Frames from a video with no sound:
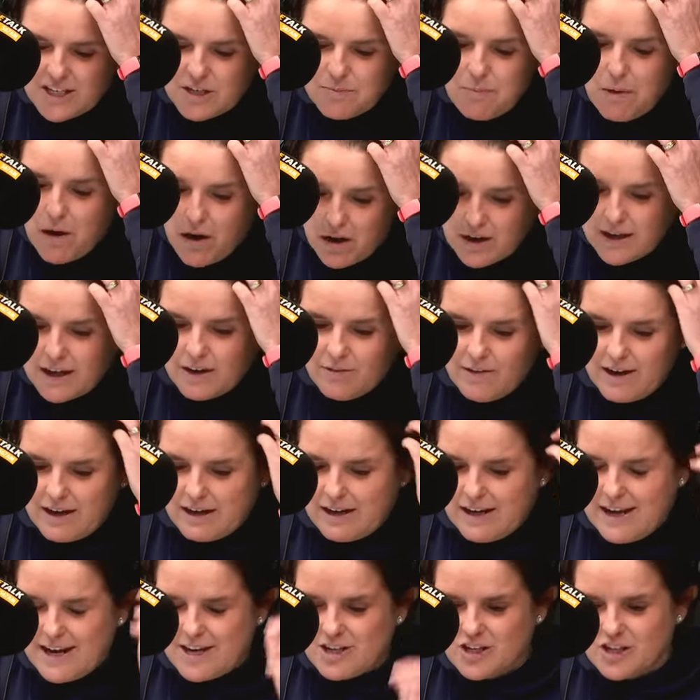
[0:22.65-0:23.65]
into parking
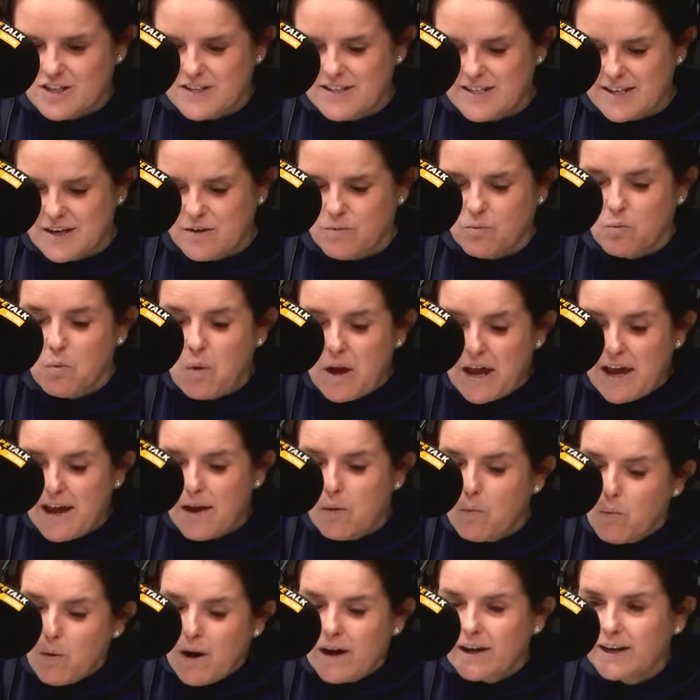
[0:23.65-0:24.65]
regulations and
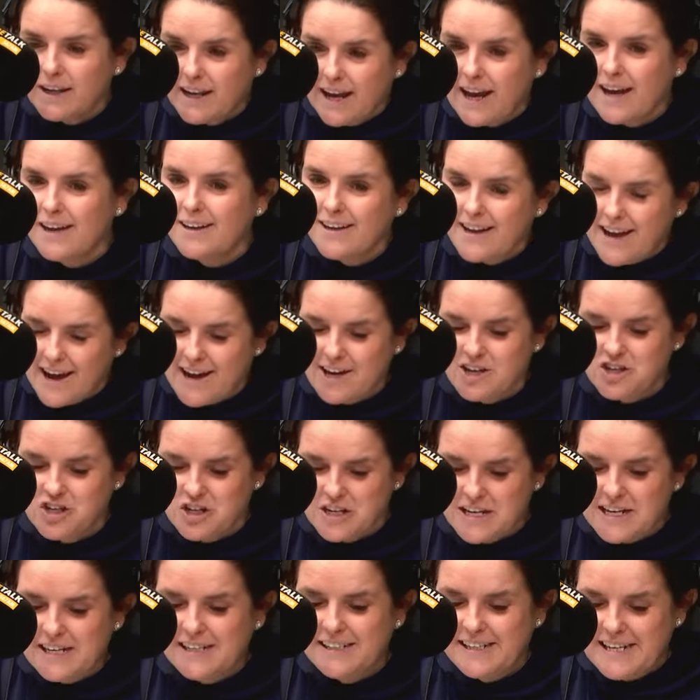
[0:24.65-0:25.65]
where one can
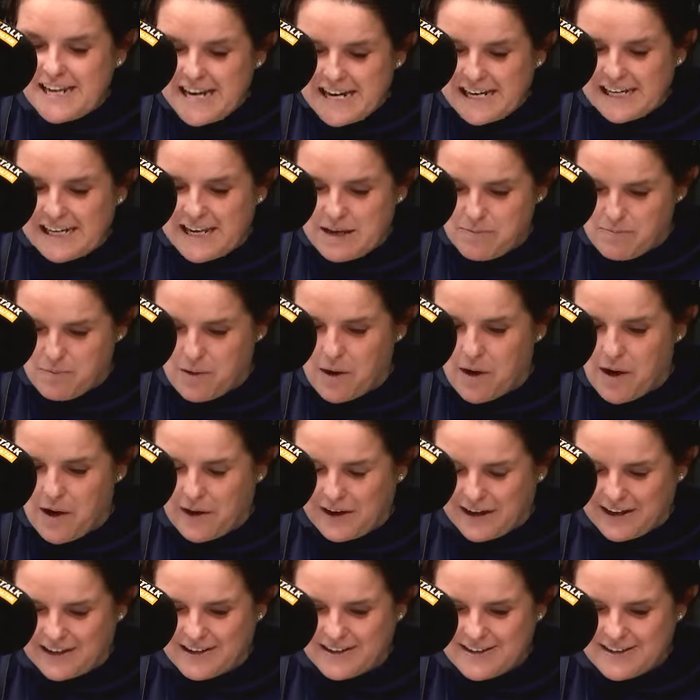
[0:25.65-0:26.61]
actually legally park.